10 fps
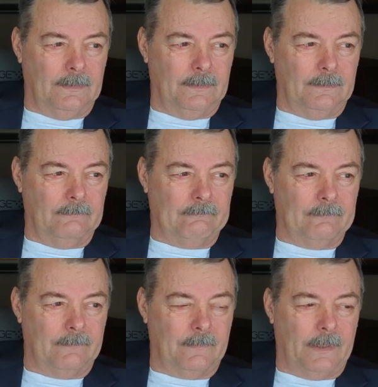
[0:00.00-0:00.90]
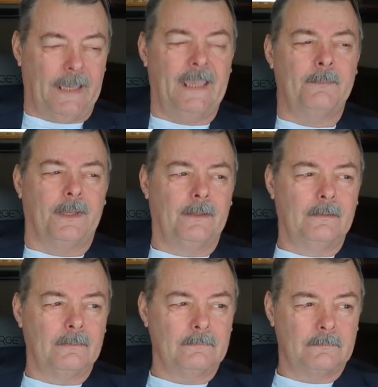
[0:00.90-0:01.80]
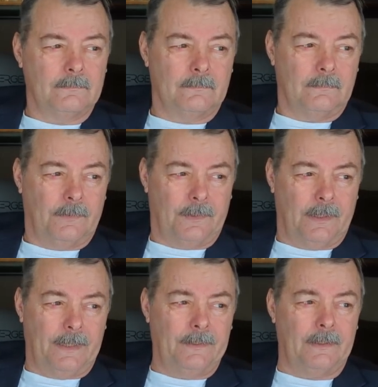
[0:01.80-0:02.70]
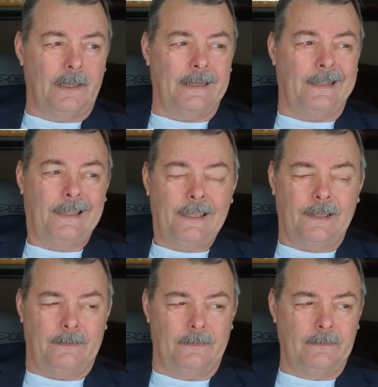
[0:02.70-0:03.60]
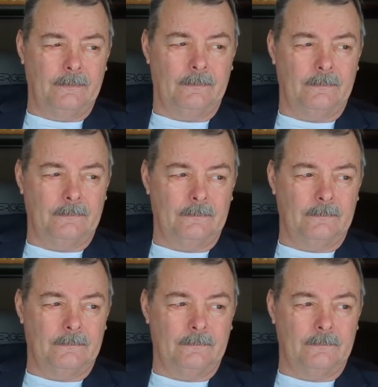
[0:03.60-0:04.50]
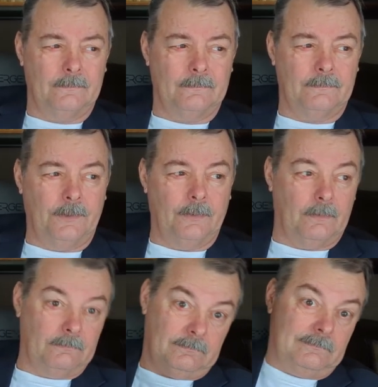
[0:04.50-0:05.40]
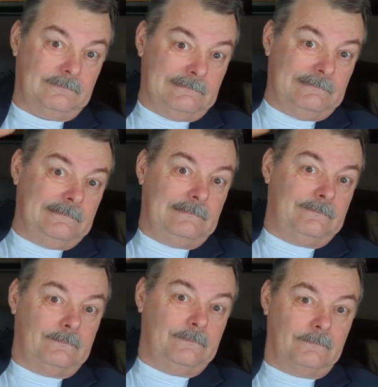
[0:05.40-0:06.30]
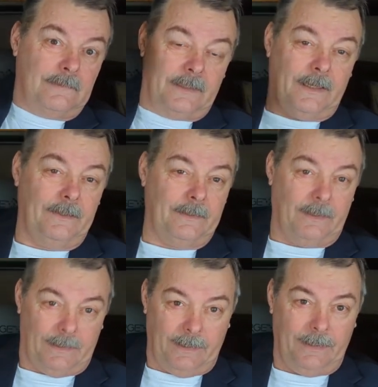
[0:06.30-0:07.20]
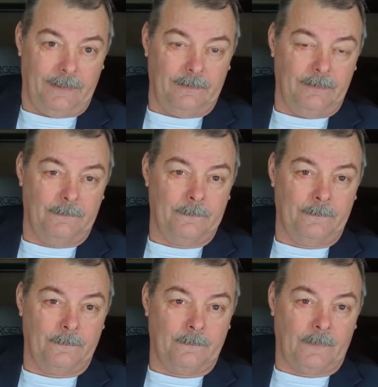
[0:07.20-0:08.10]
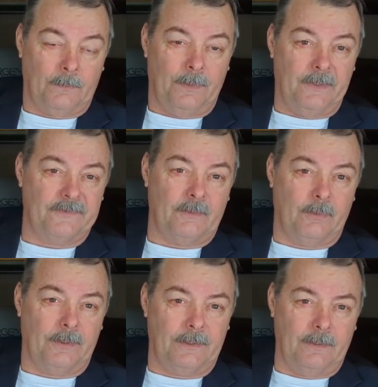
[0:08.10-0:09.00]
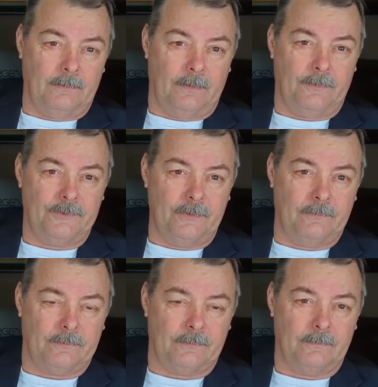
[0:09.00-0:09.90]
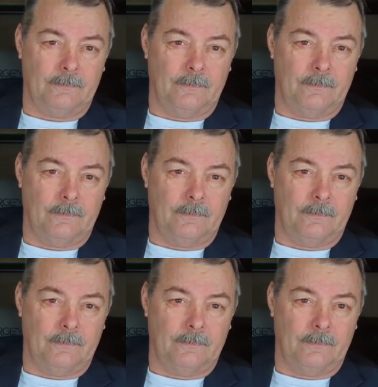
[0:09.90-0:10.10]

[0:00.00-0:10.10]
um, Haman, the guy that got hanged, you know, uh, the guy that got hanged, because he wanted to kill all the Jews.